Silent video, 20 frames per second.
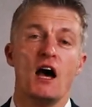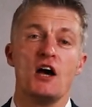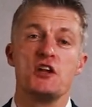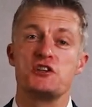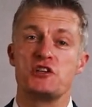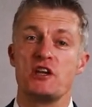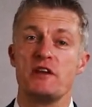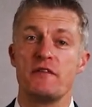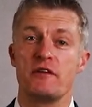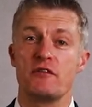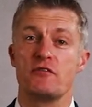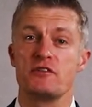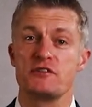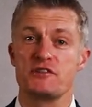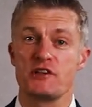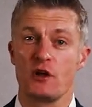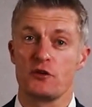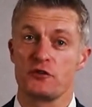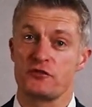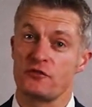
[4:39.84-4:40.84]
Achieving
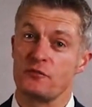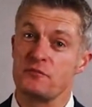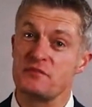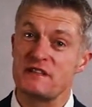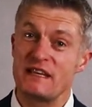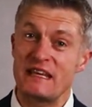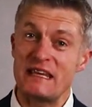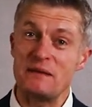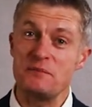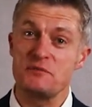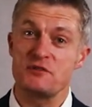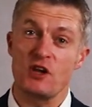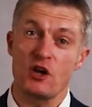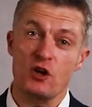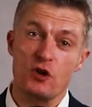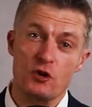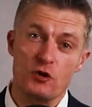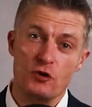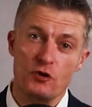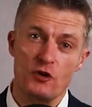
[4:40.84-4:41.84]
results from teams
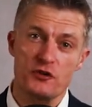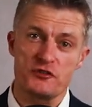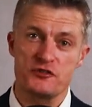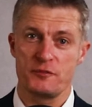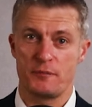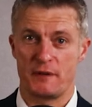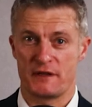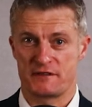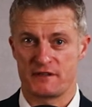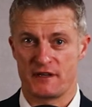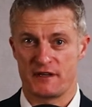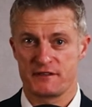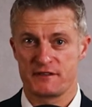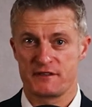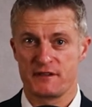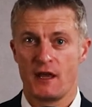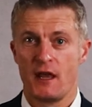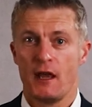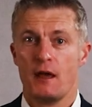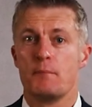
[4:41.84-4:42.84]
across the
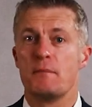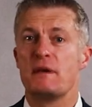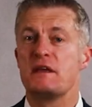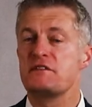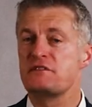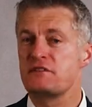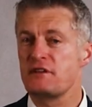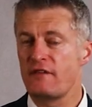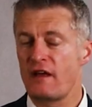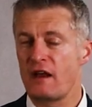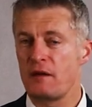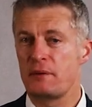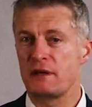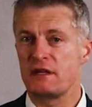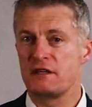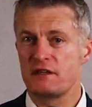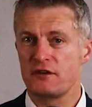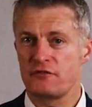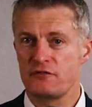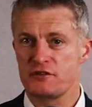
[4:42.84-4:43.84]
business means
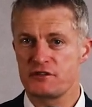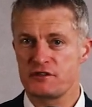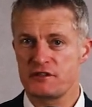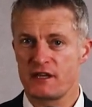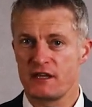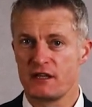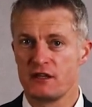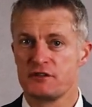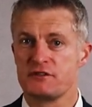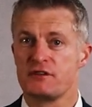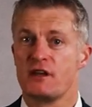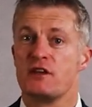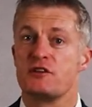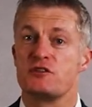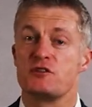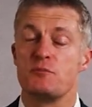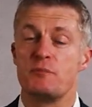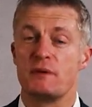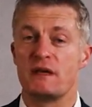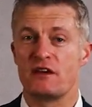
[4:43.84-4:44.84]
developing different skills
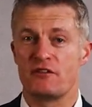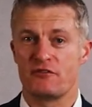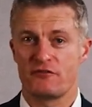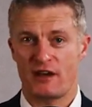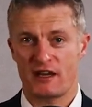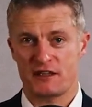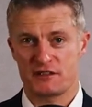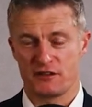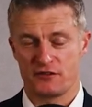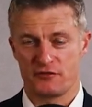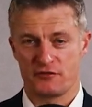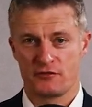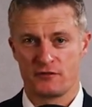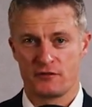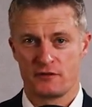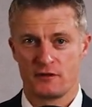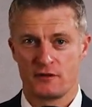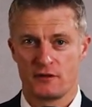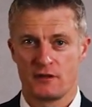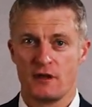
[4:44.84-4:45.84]
to be effective.
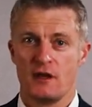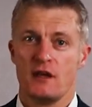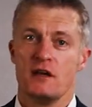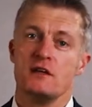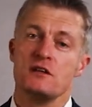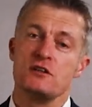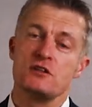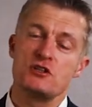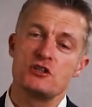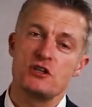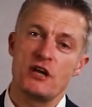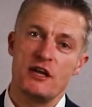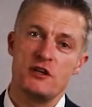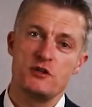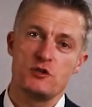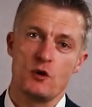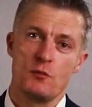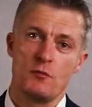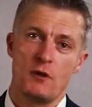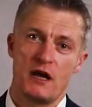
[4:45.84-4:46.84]

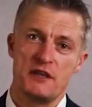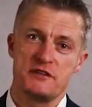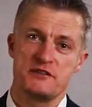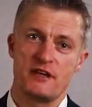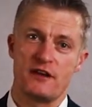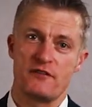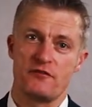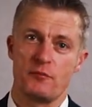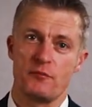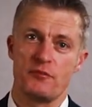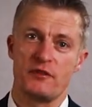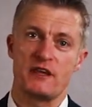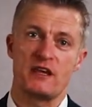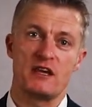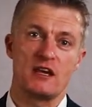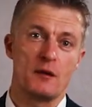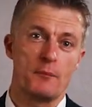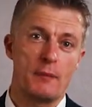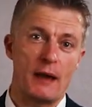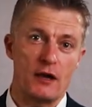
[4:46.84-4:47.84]
Change your mindset from
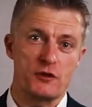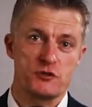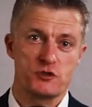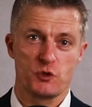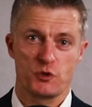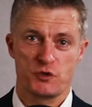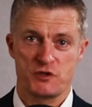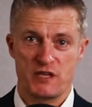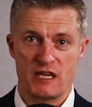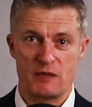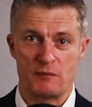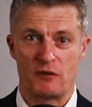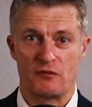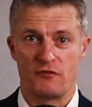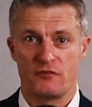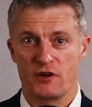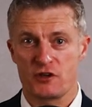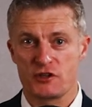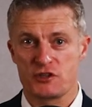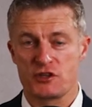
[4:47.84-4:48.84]
thinking about your team and
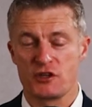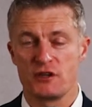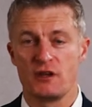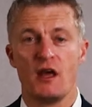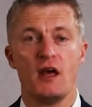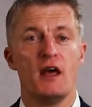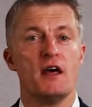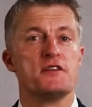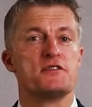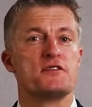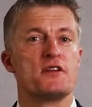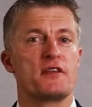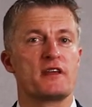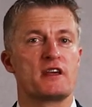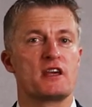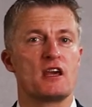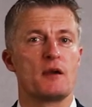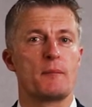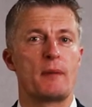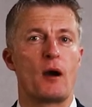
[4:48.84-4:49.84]
function to
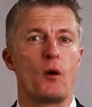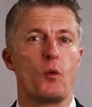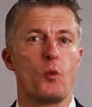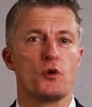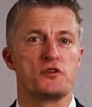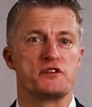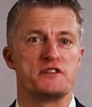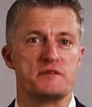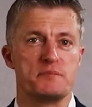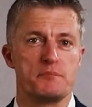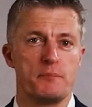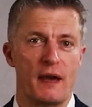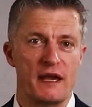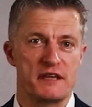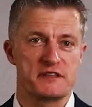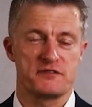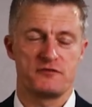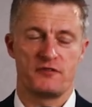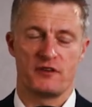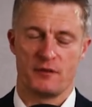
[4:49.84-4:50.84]
thinking about what is
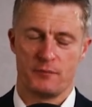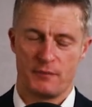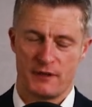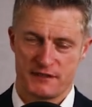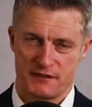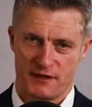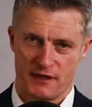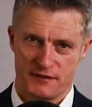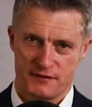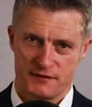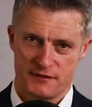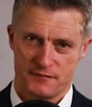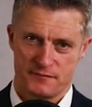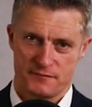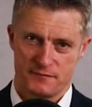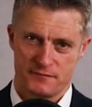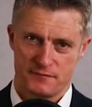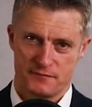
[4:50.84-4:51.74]
best for the business.